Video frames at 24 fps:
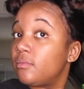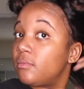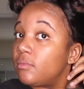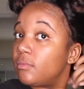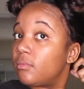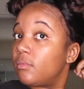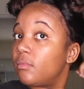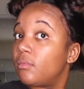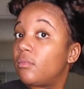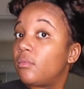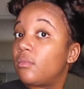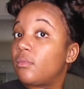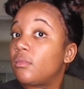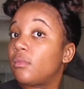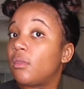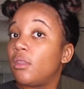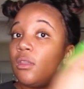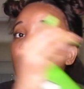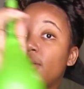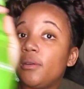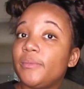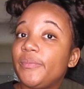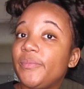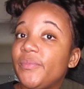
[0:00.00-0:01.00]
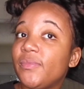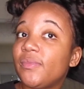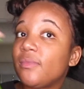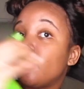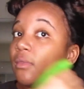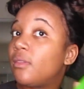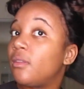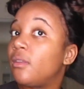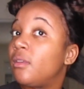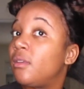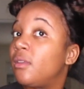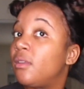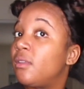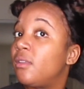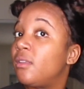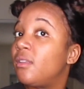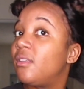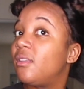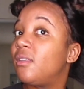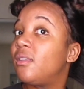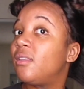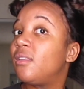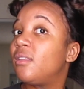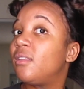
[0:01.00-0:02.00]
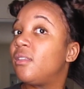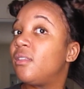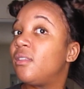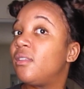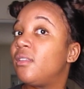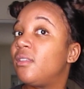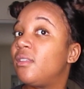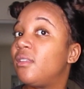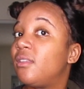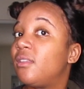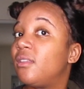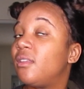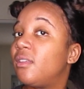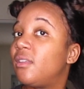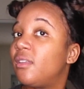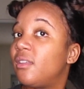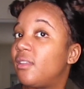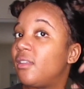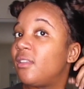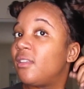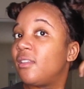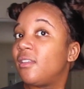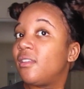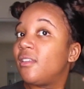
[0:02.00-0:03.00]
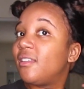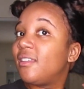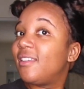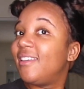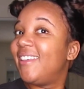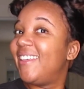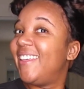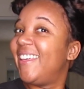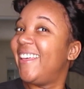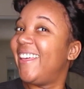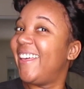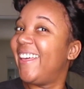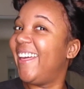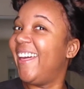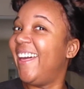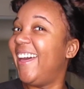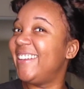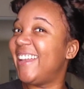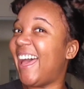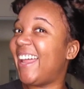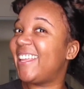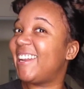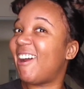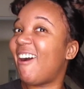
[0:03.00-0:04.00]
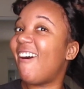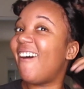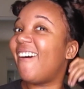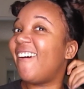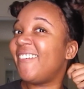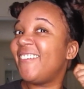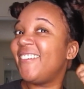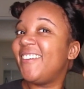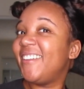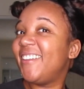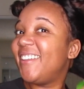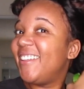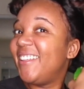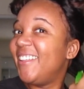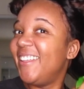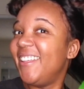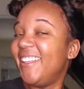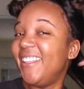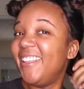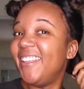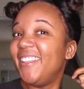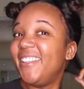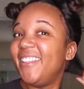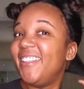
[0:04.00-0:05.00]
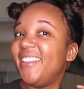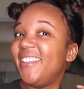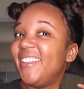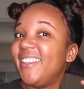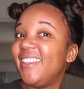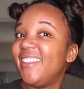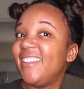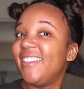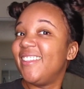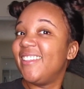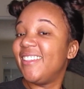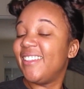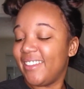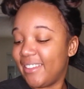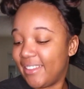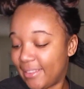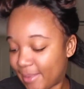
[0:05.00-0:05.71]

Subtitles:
a smaller section of hair and spray it with some water, and then I'm going to spray it with my Lotta Body